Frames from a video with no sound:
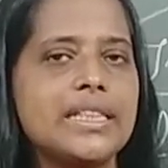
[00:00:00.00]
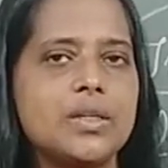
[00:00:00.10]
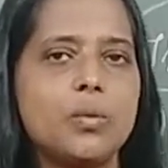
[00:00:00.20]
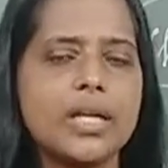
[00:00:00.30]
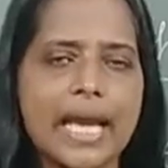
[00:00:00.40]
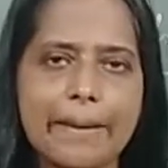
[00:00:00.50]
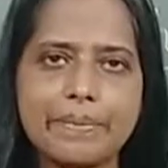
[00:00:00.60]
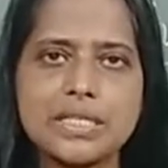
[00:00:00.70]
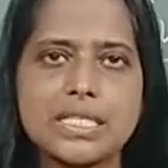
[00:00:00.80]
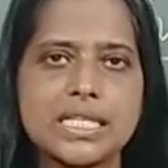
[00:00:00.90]
then what
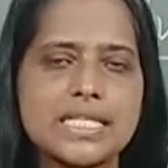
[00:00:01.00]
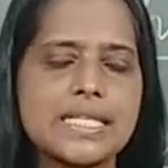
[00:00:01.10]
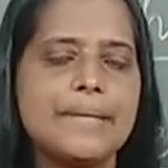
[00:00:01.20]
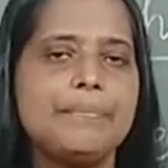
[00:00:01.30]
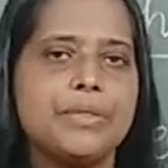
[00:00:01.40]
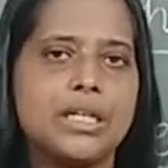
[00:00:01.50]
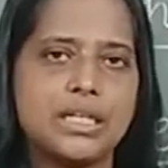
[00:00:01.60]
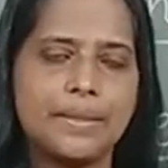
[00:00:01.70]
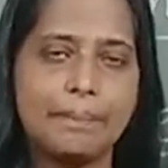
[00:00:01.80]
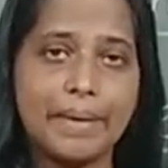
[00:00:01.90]
happens is
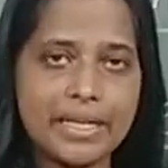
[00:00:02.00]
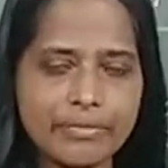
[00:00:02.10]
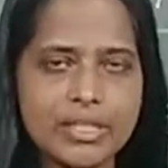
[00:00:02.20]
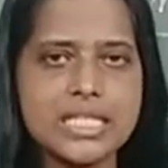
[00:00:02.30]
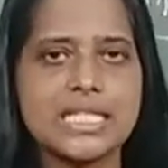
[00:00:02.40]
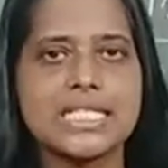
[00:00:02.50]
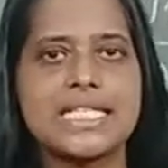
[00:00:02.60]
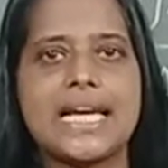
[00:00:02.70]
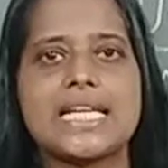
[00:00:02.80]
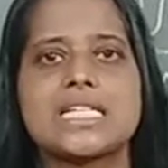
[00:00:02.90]
the benefit is
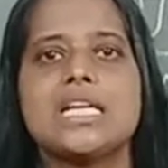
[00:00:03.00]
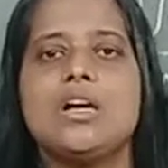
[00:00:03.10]
that